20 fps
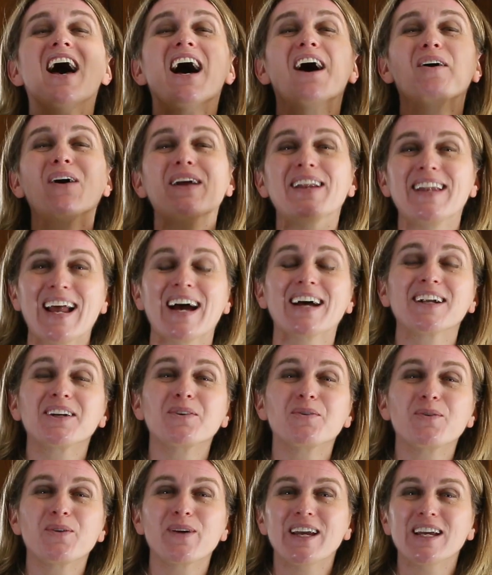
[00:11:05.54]

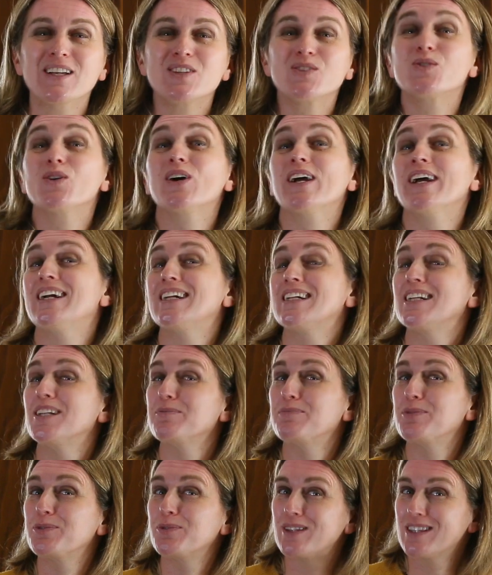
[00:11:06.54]
Another way to
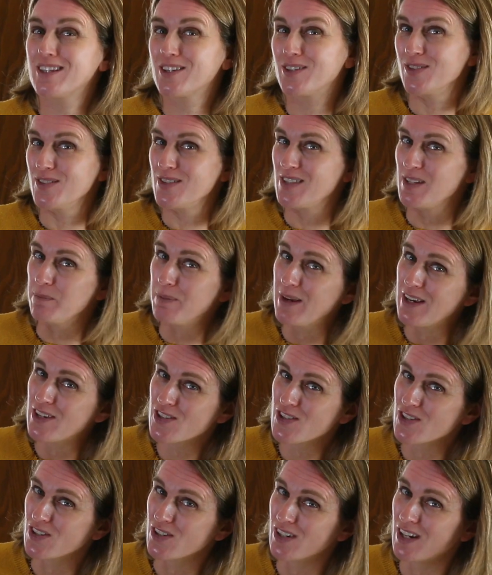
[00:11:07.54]
help with
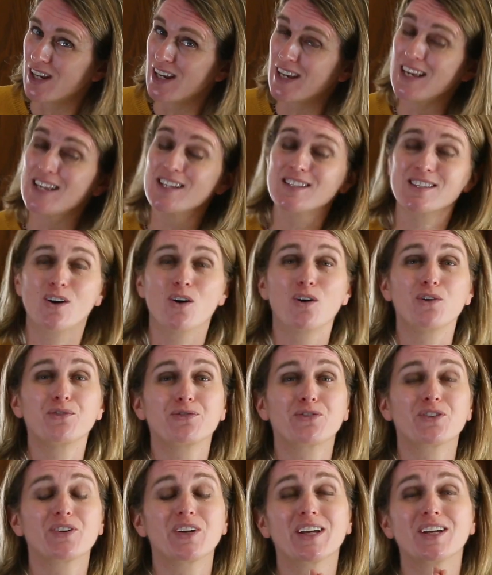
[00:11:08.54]
constipation is
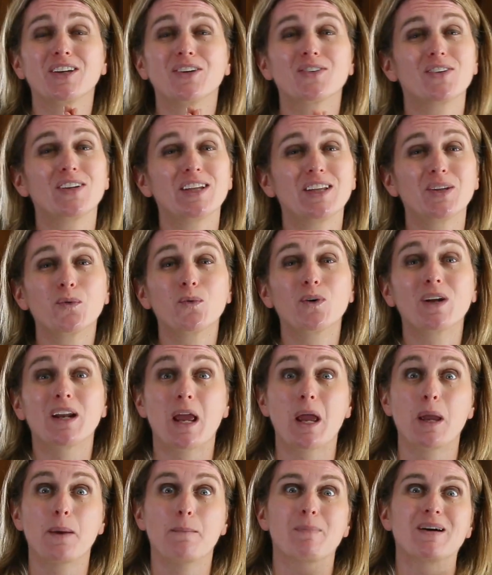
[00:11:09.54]
offering your little one
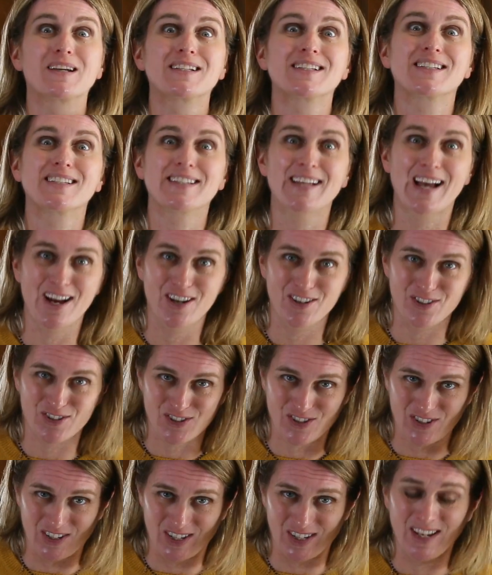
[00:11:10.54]
a
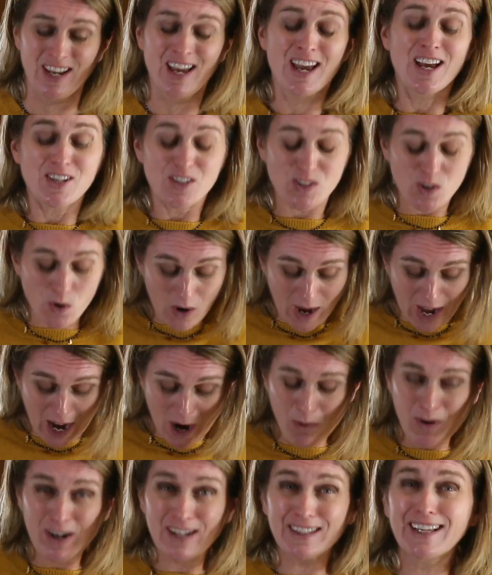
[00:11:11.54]
massage. So
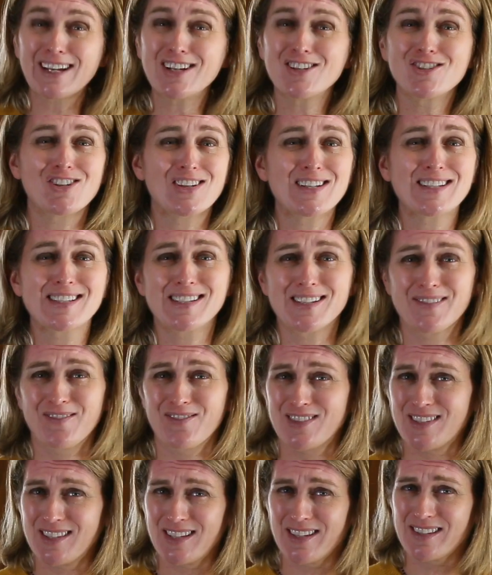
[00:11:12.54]
our digestive
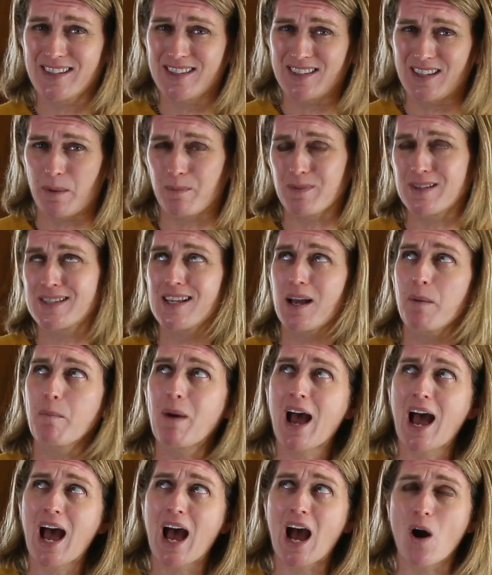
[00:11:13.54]
system,
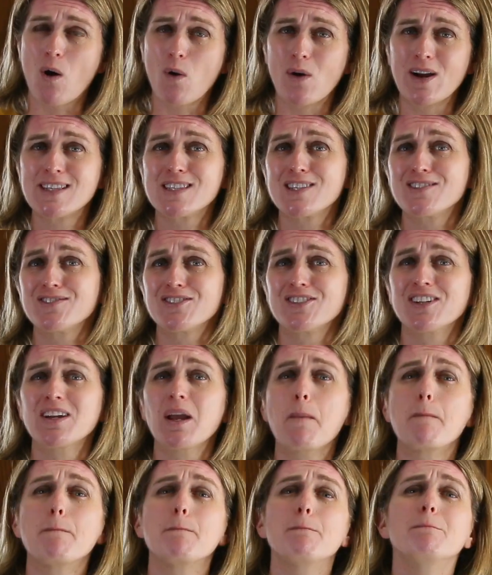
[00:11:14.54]
somehow, it's a
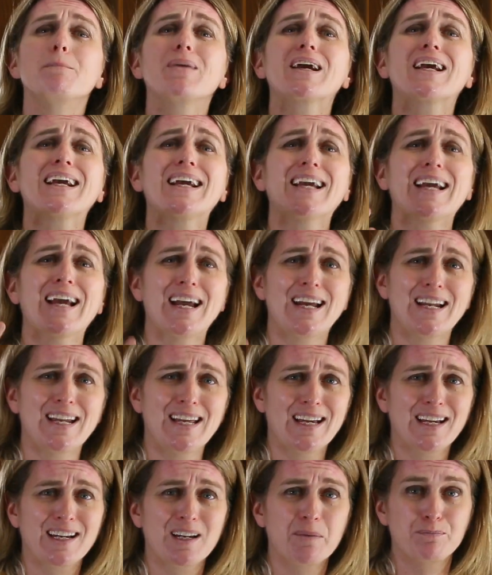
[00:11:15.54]
very
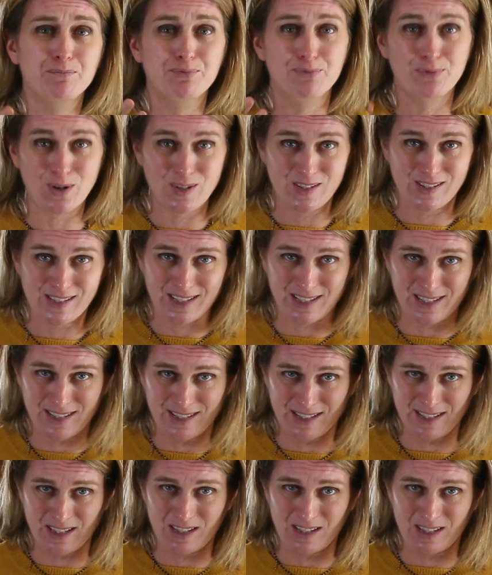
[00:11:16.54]
mechanic process.